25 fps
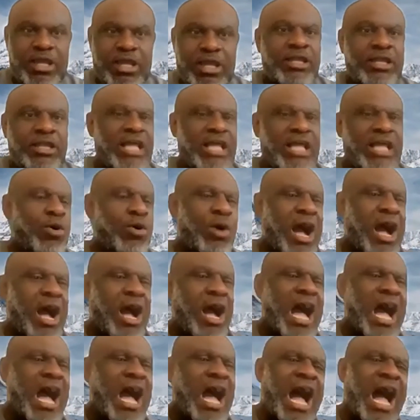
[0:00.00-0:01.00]
Now,
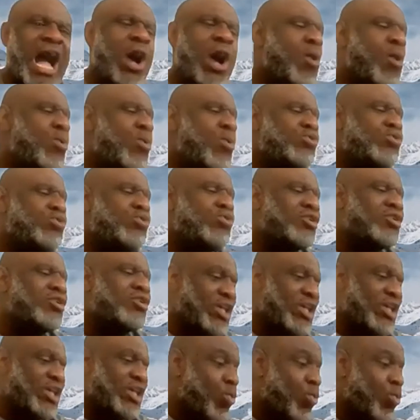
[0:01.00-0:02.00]
how does
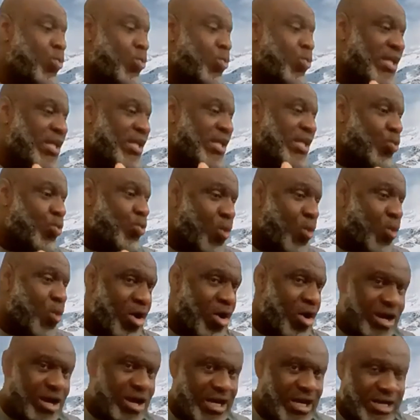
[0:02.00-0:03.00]
a wallet
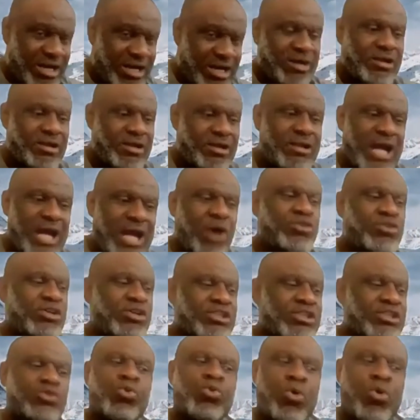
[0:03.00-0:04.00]
work? How does
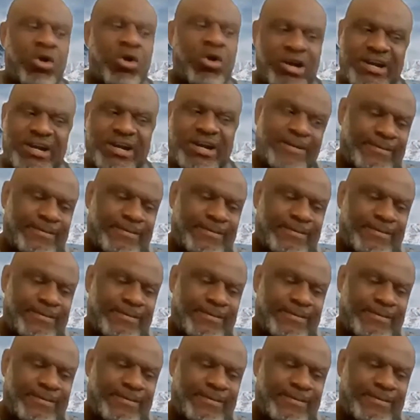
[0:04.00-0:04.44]
it work?